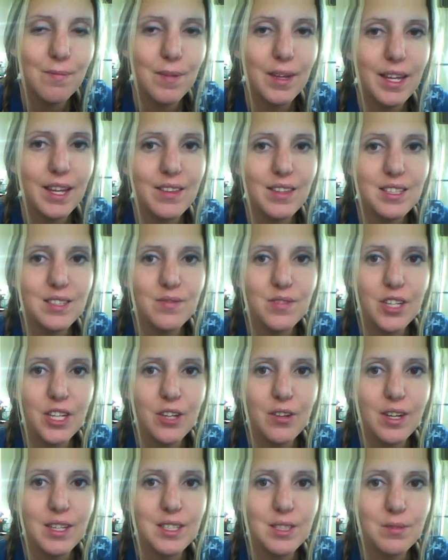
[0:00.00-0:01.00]
am making this
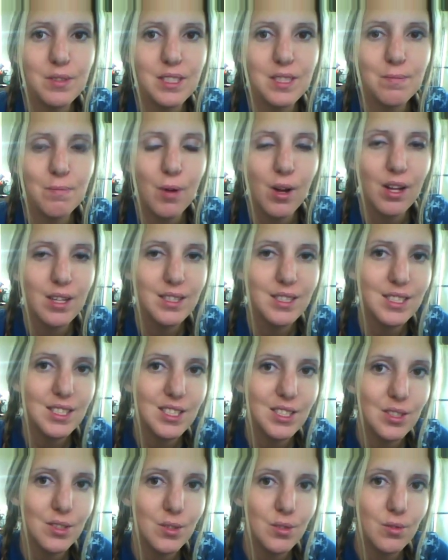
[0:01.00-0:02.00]
video as a response
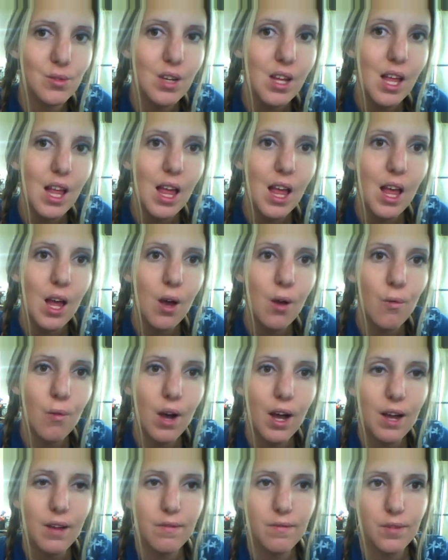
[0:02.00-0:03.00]
to
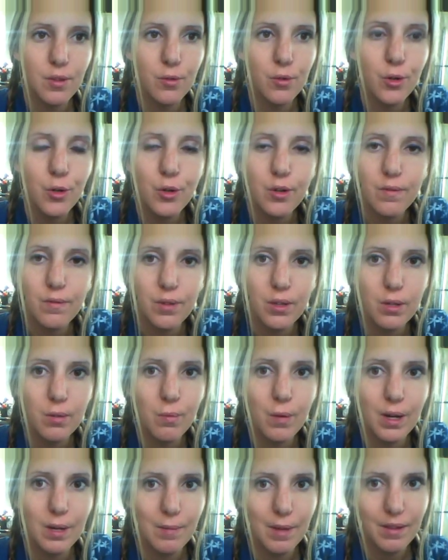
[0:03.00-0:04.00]
a viewer who
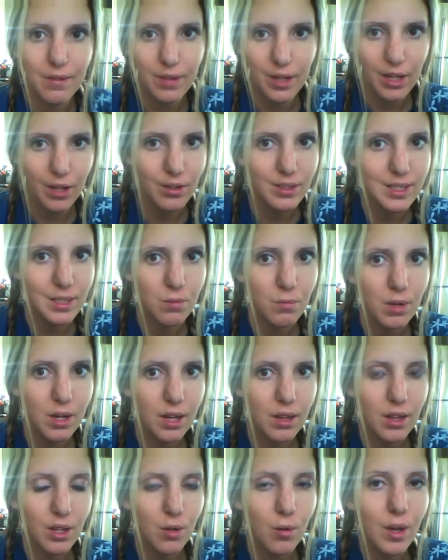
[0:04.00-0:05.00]
viewed one of my videos and one
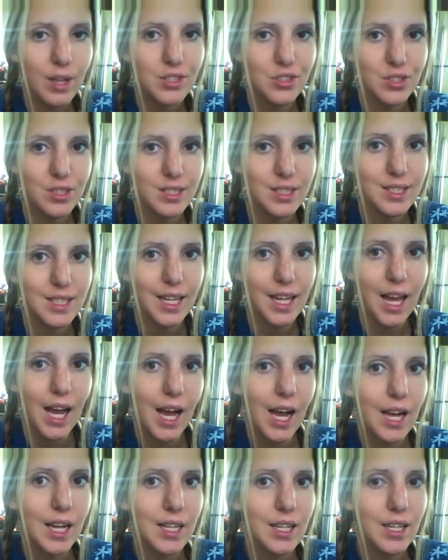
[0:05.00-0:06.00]
of the questions they
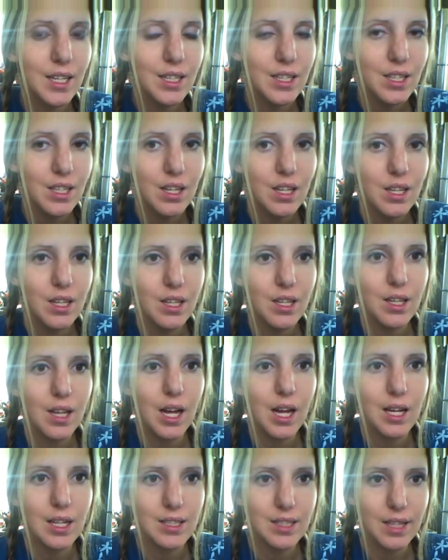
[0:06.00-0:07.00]
had
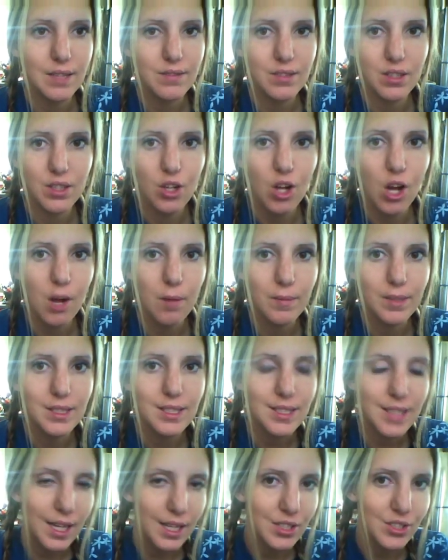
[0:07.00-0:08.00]
left in the comment
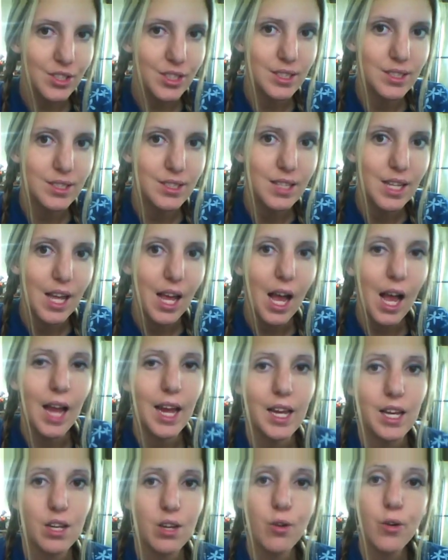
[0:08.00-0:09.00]
section.
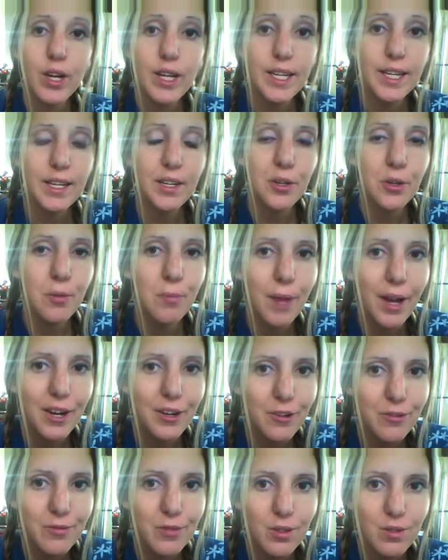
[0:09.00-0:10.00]
I know I need a new
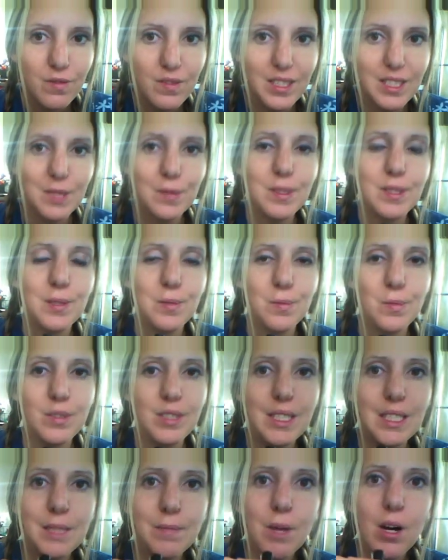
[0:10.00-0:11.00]
microphone. This one's
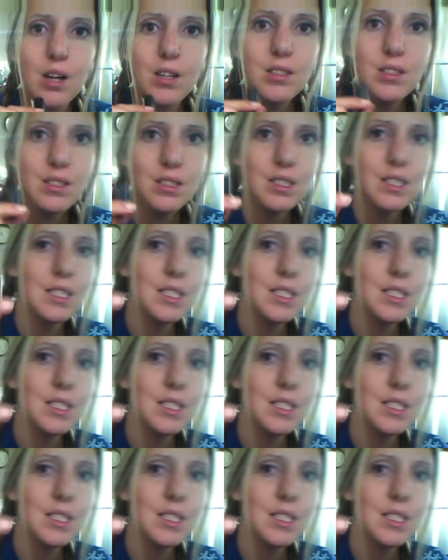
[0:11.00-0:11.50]
really small